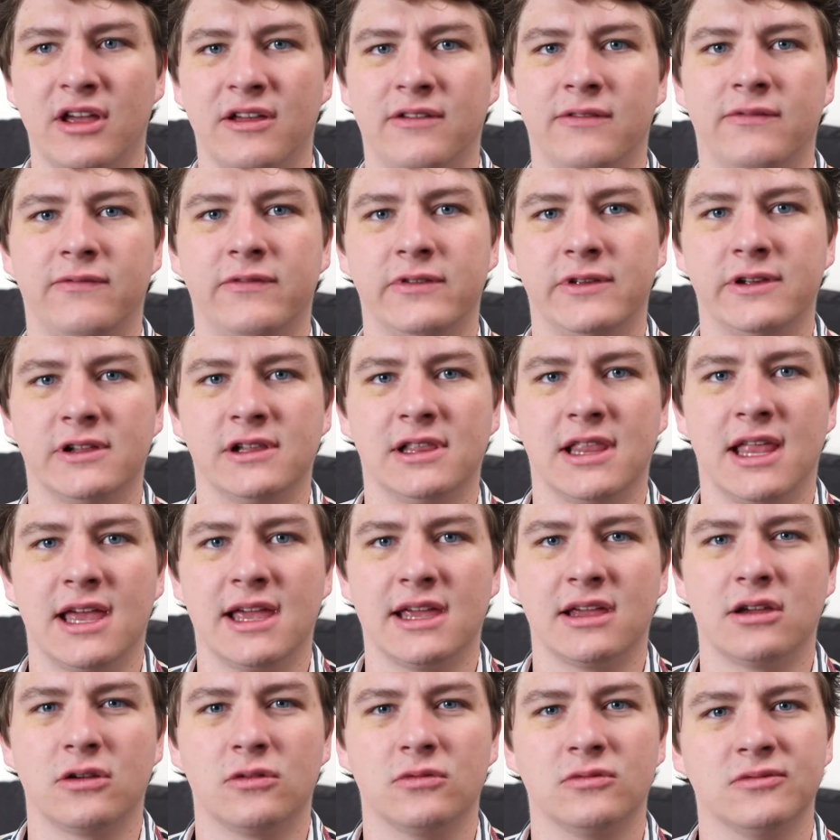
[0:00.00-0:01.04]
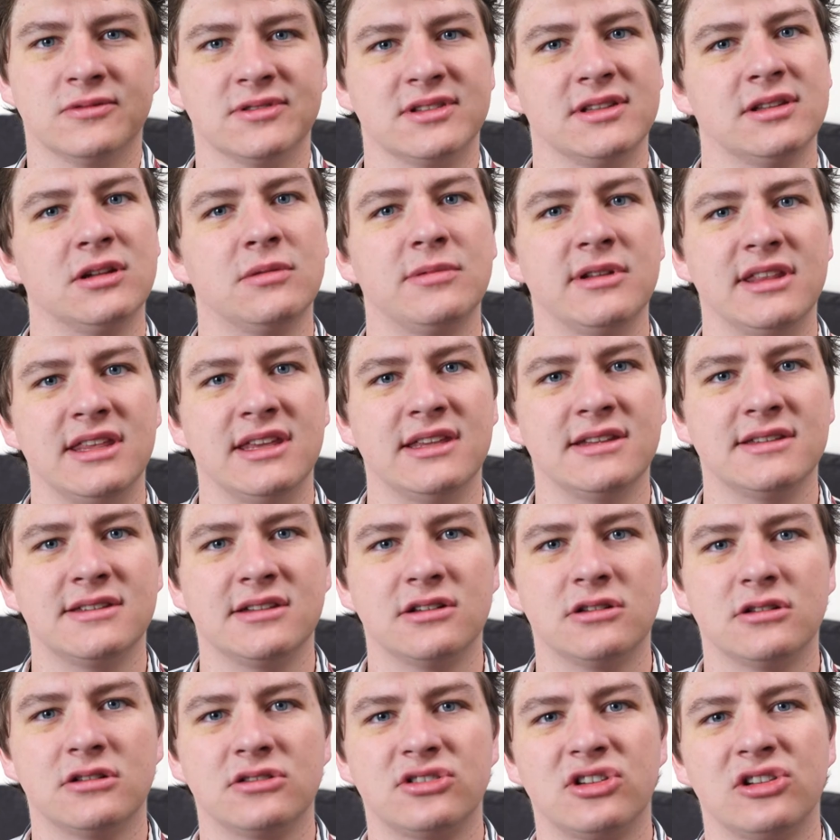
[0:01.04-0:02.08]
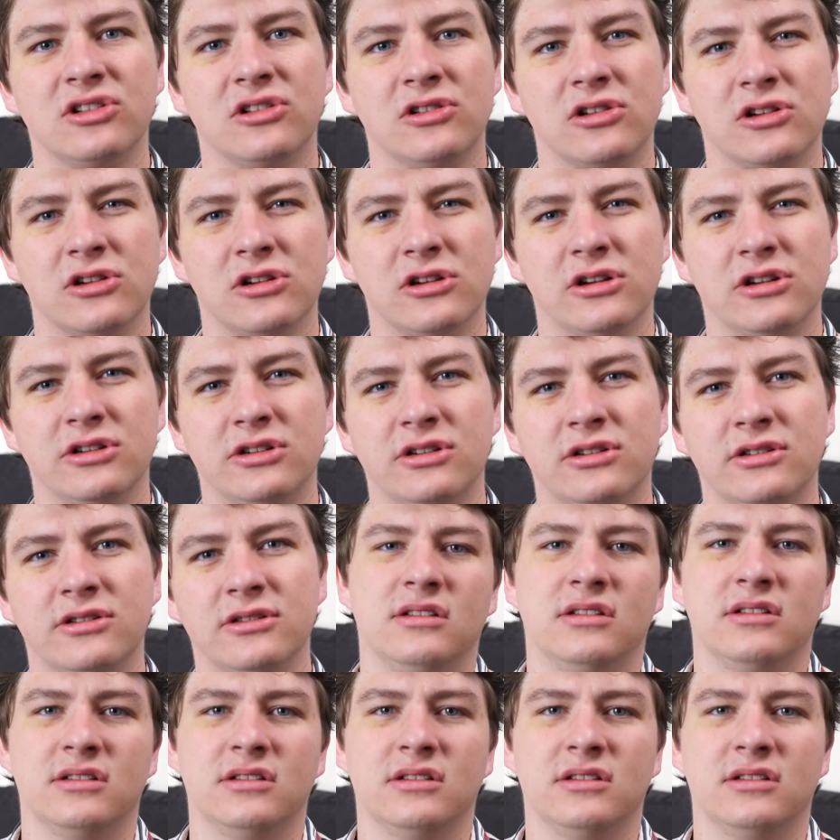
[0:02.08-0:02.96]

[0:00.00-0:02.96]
I feel like, was a little bit easier to learn.